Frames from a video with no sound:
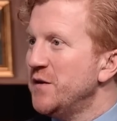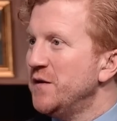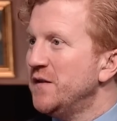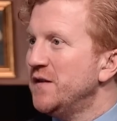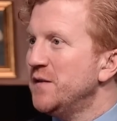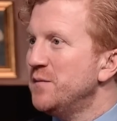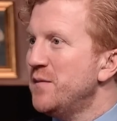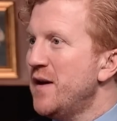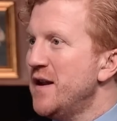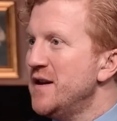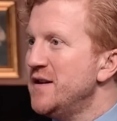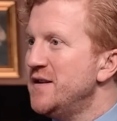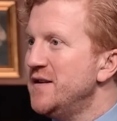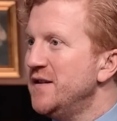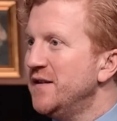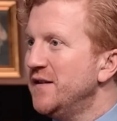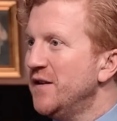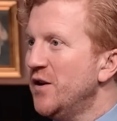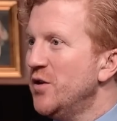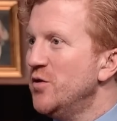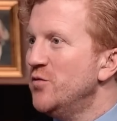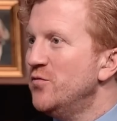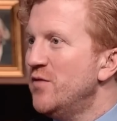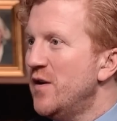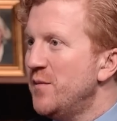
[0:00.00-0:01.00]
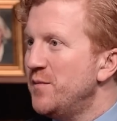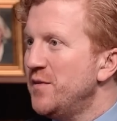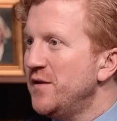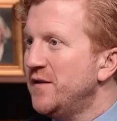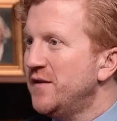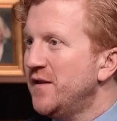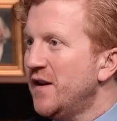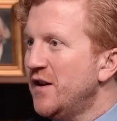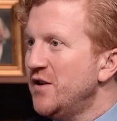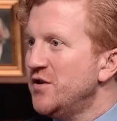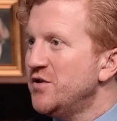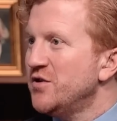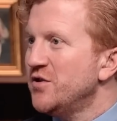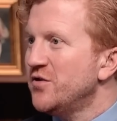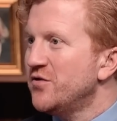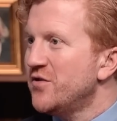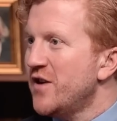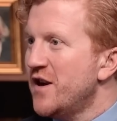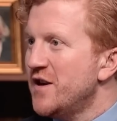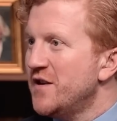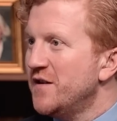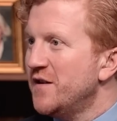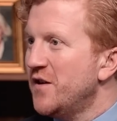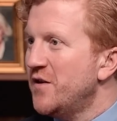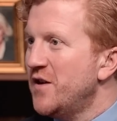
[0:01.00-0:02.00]
cement his own reputation,
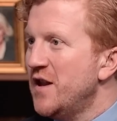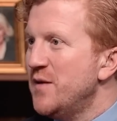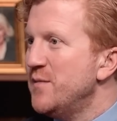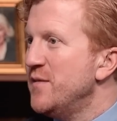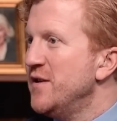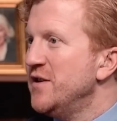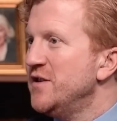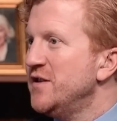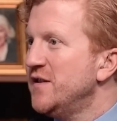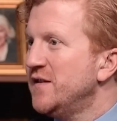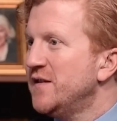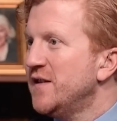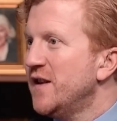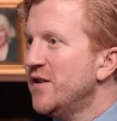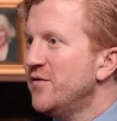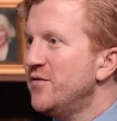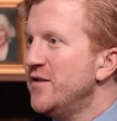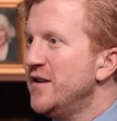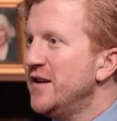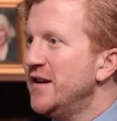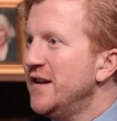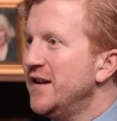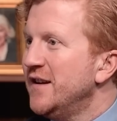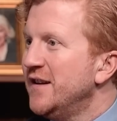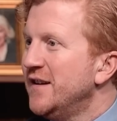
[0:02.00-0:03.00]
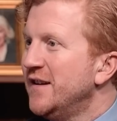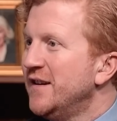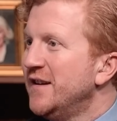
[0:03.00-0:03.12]
create his own image, is there really?